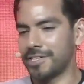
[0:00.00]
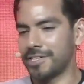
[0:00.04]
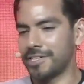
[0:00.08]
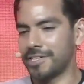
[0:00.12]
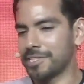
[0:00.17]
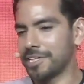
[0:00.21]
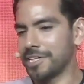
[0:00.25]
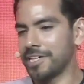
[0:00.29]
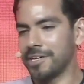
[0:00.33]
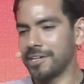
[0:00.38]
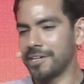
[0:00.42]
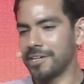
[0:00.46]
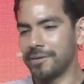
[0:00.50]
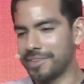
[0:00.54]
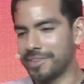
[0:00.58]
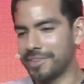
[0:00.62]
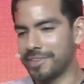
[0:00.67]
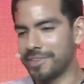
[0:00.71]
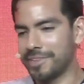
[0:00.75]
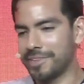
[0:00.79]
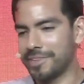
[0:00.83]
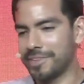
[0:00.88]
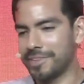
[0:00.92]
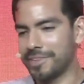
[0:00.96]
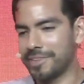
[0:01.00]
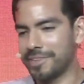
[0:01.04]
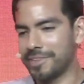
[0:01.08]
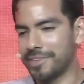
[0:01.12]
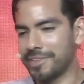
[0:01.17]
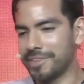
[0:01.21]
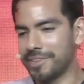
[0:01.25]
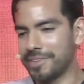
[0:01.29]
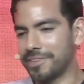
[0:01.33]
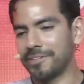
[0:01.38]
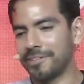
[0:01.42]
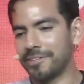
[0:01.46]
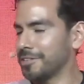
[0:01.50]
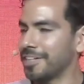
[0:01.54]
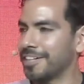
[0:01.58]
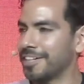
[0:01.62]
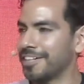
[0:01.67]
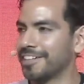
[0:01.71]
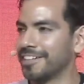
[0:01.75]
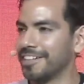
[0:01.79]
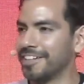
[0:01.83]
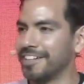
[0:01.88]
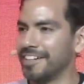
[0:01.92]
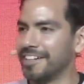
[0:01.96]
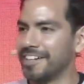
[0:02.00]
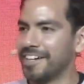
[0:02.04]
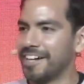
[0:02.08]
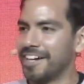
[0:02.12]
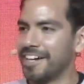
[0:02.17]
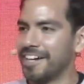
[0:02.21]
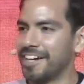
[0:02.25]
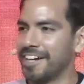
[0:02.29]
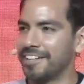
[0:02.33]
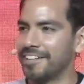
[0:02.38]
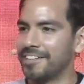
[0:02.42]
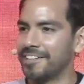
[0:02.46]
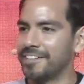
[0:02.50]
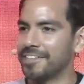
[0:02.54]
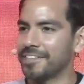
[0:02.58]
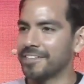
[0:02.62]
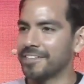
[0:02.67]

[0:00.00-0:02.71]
I'm staking the thing for 4 years, I don't care. And